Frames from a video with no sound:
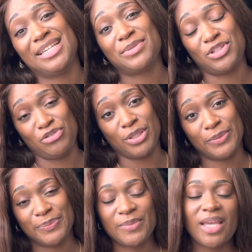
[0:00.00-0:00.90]
was a struggle.
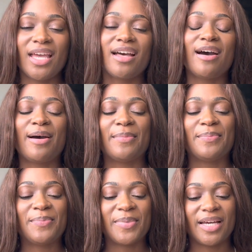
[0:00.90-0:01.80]

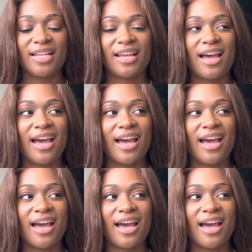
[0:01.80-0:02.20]
But